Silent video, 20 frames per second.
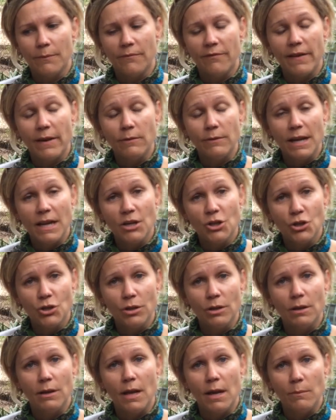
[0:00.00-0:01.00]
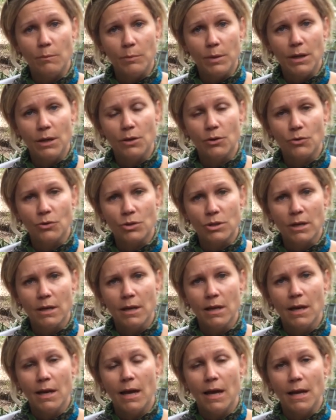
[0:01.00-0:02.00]
foundation and piers,
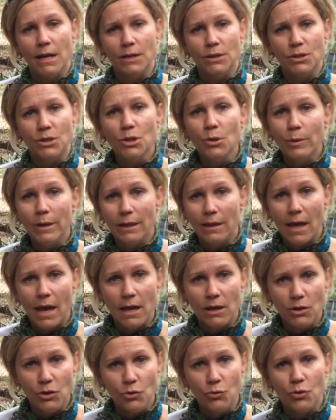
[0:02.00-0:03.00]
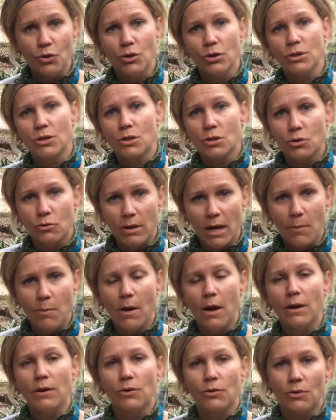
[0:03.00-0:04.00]
and in doing that you could scrape
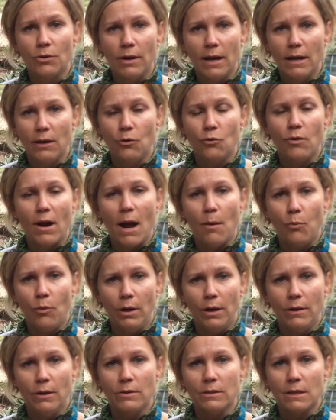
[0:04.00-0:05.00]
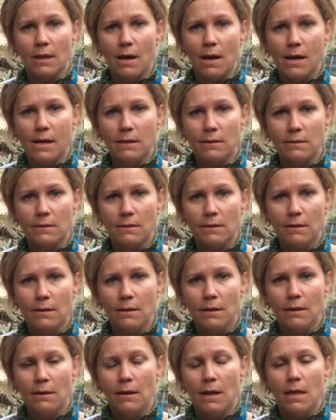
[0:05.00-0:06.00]
under and grab one of those lines.
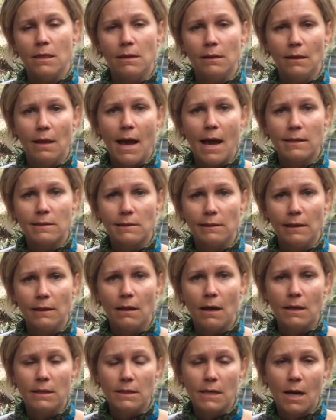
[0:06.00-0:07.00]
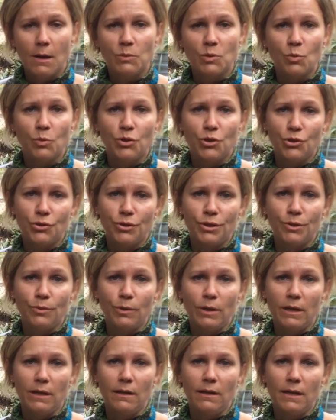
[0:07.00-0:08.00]
And then lastly, a lot of times what you're
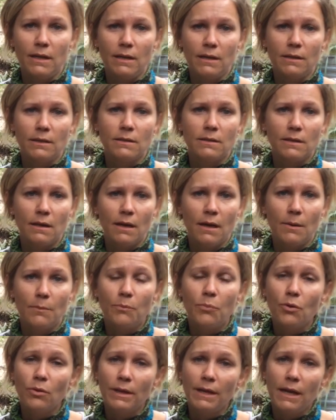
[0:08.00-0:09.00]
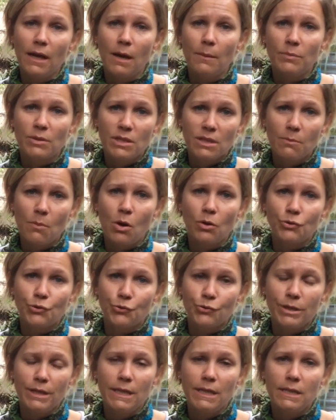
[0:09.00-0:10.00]
doing is pulling up small
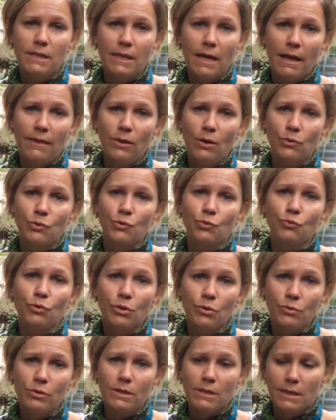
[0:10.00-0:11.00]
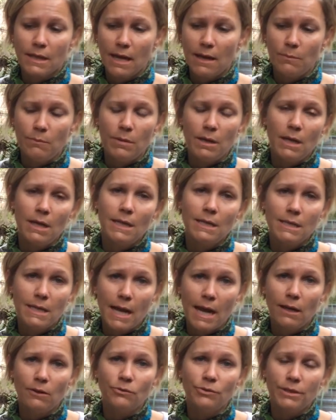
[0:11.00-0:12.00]
trees, and those roots can be
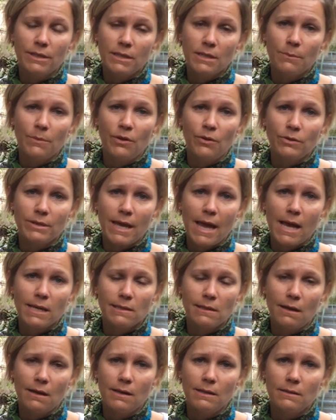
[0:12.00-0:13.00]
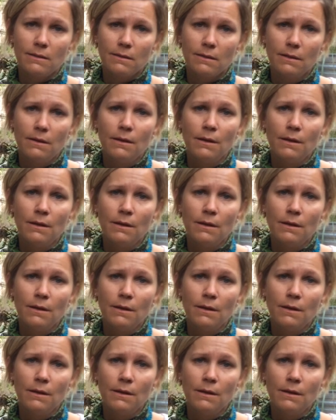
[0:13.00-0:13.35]
entangled in some of those gas lines.